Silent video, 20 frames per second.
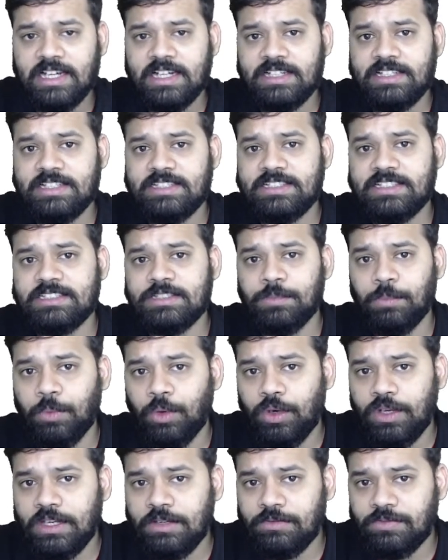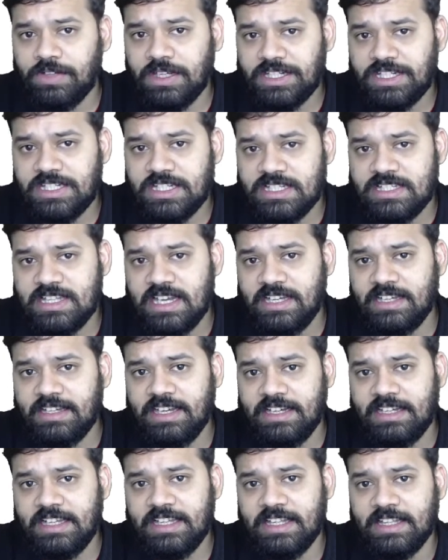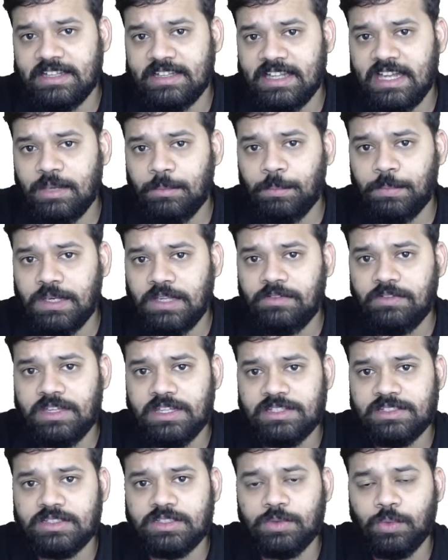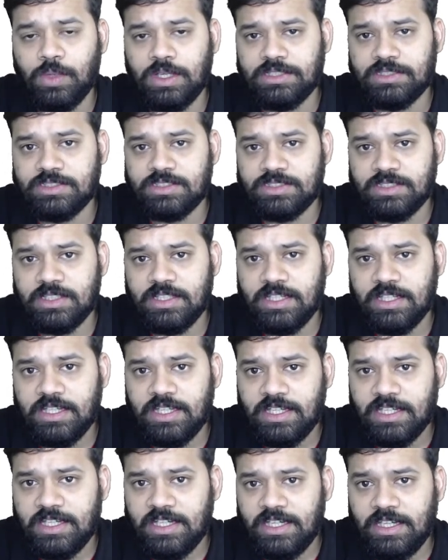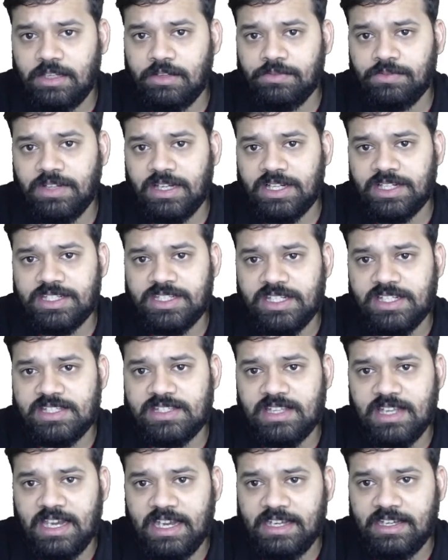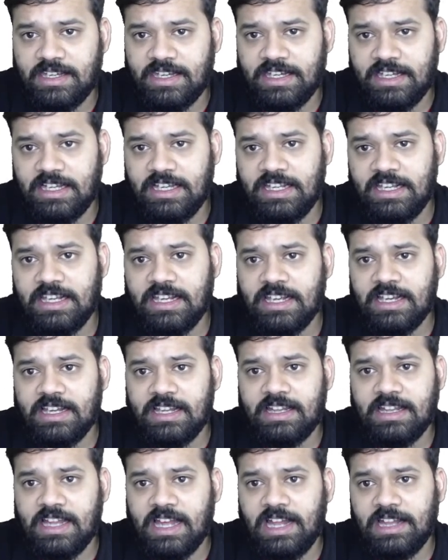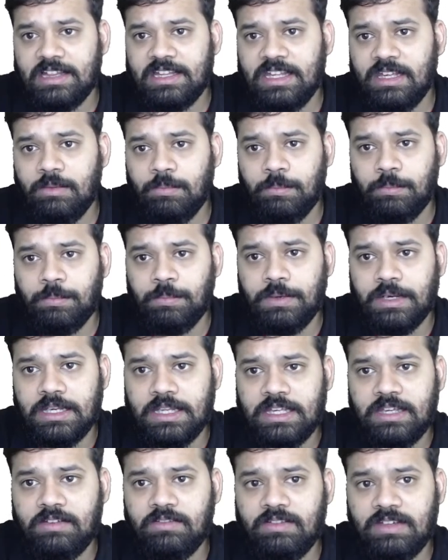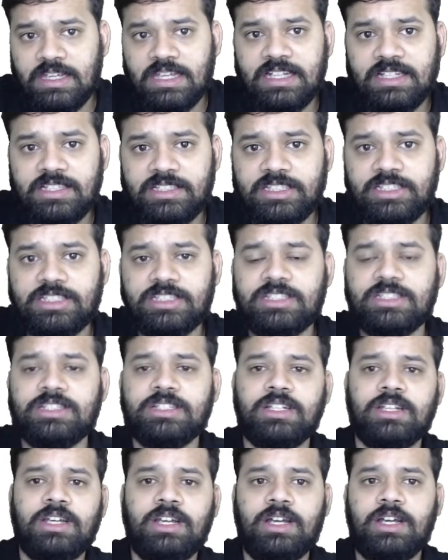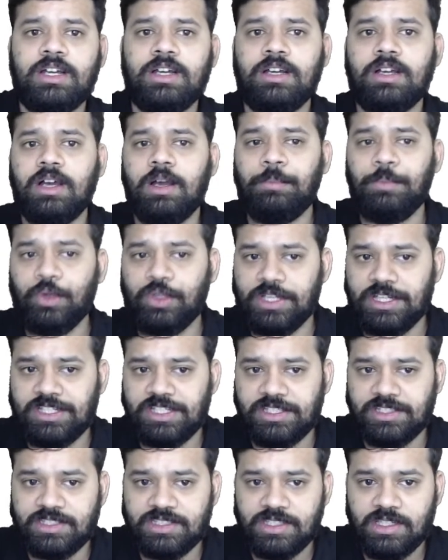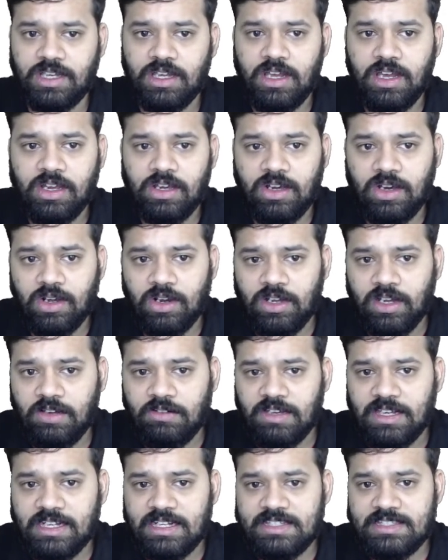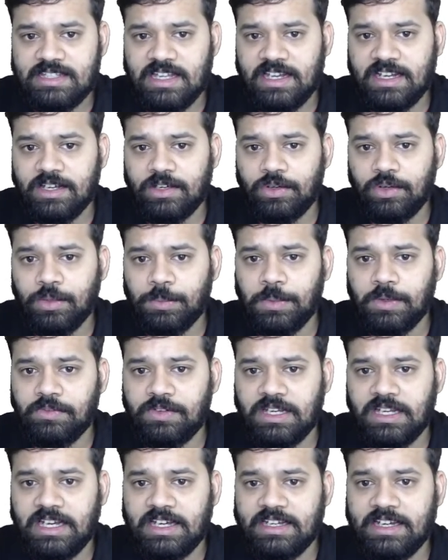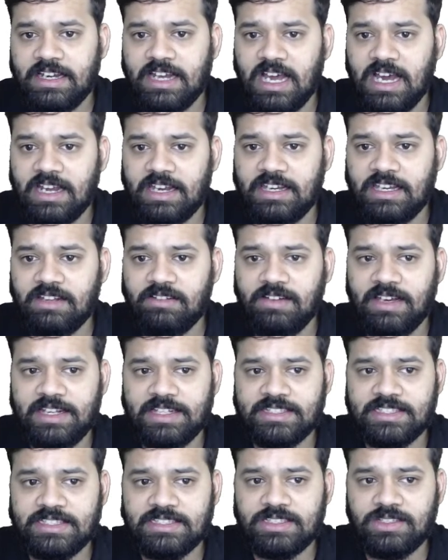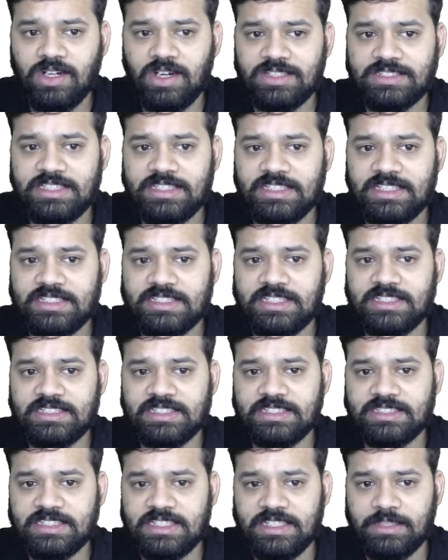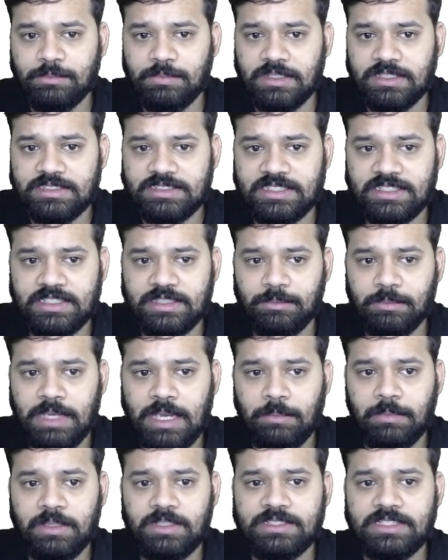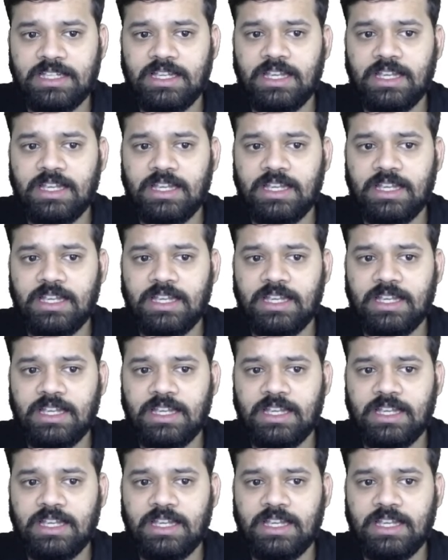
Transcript: this is more infectious and deadly than previous ones. Infectious and deadly than the previous mutations. Coronavirus, they are a group of related RNA viruses causing diseases in birds and mammals.